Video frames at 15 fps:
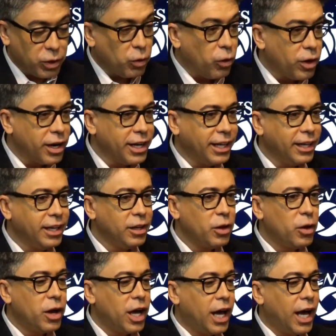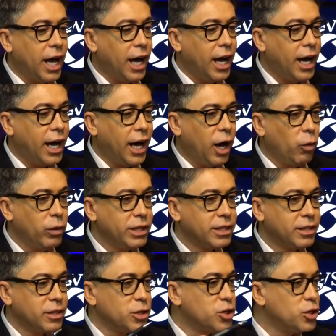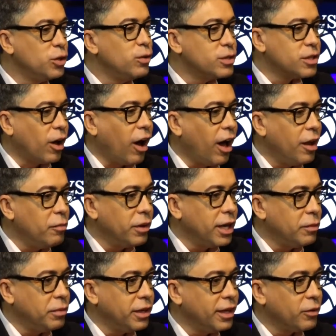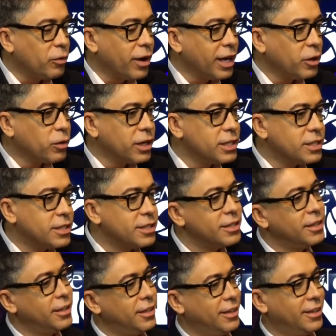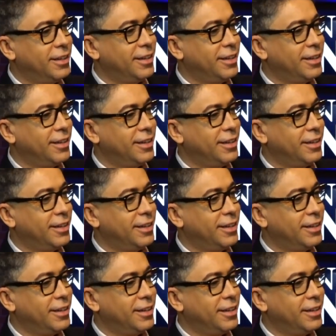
recording with the shoes on, maybe, right, Chris?